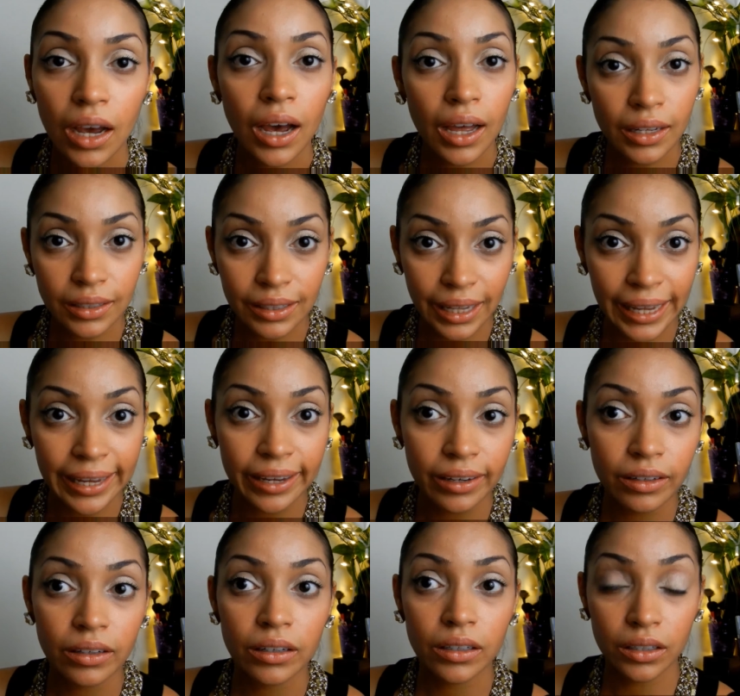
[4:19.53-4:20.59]
light
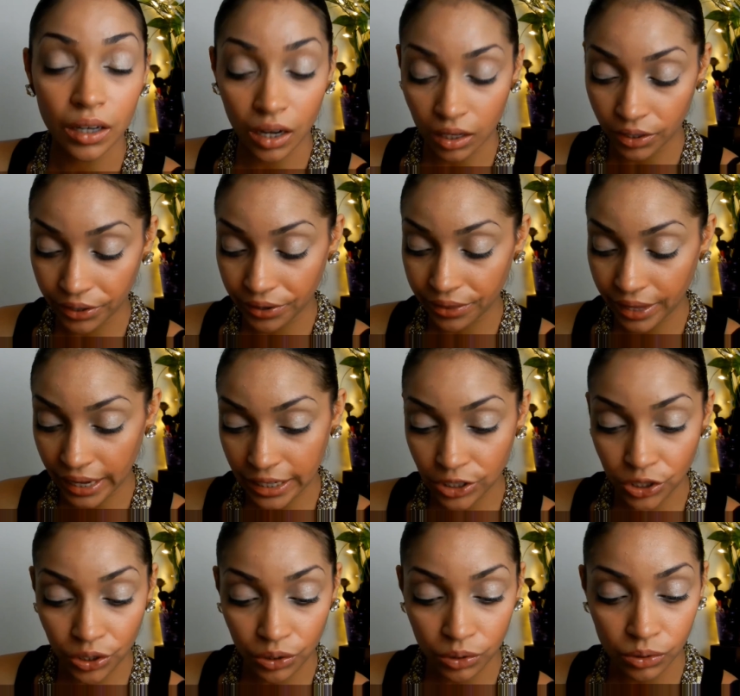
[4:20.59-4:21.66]
color that I
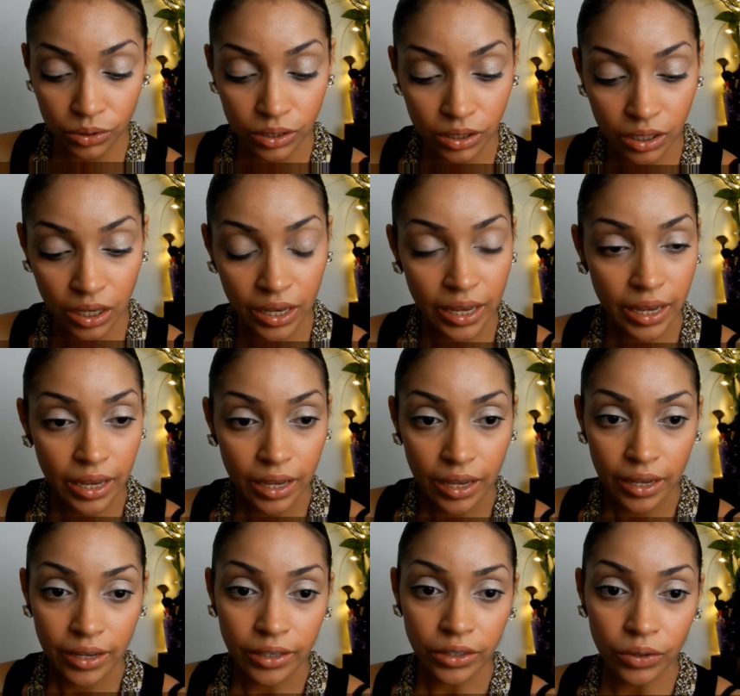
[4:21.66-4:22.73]
chose,
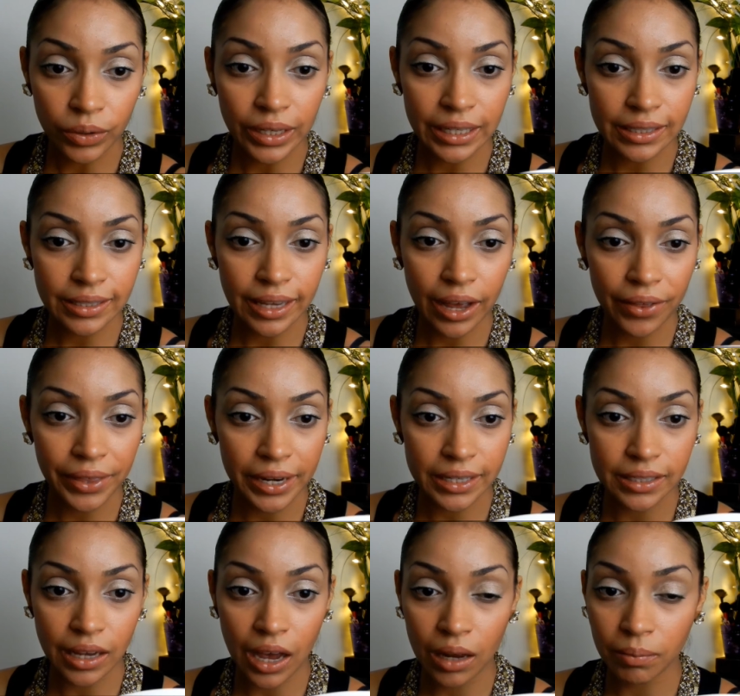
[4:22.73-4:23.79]
you can tell that
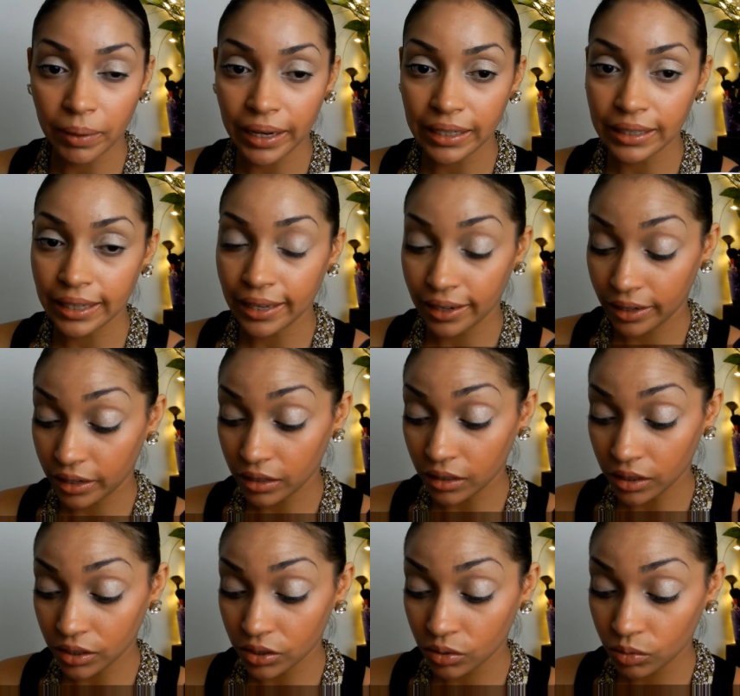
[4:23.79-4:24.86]
it's on my lid, and it
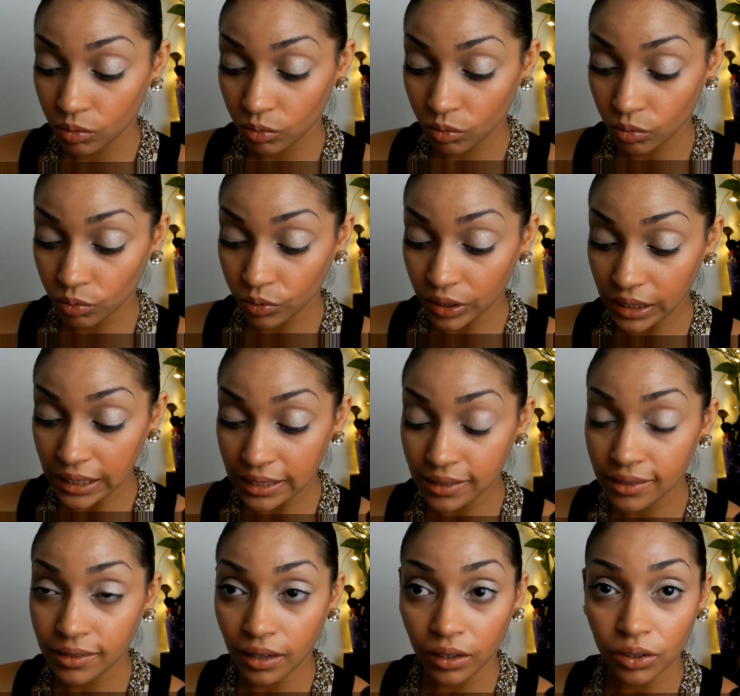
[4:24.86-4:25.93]
looks really
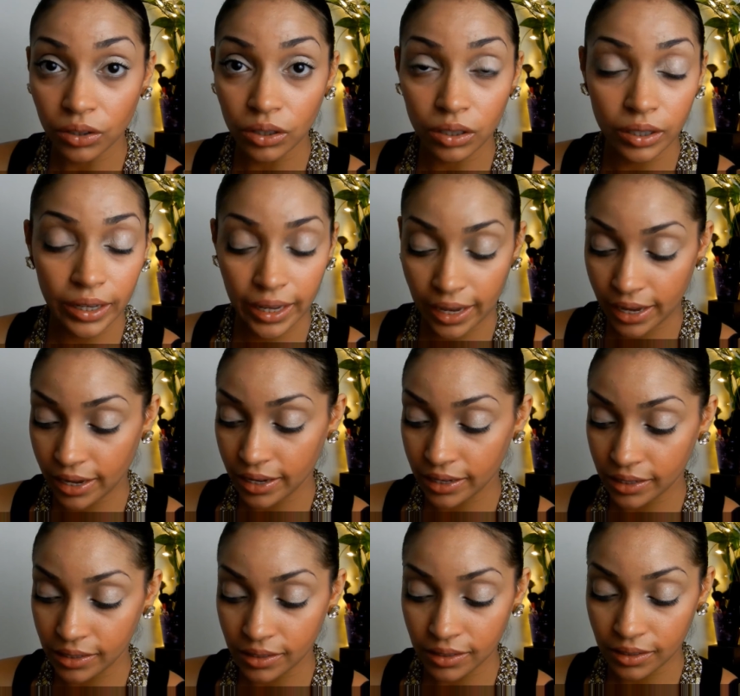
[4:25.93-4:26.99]
subtle
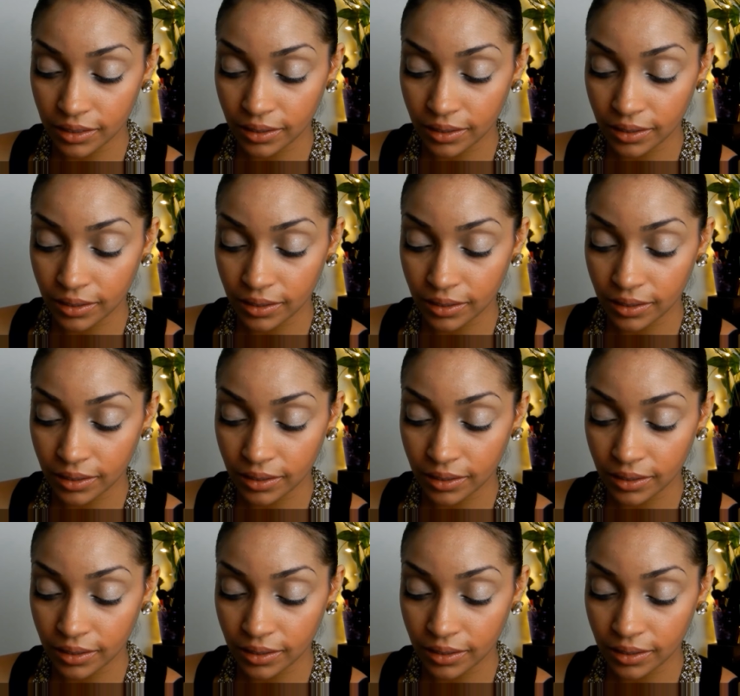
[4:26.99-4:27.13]
and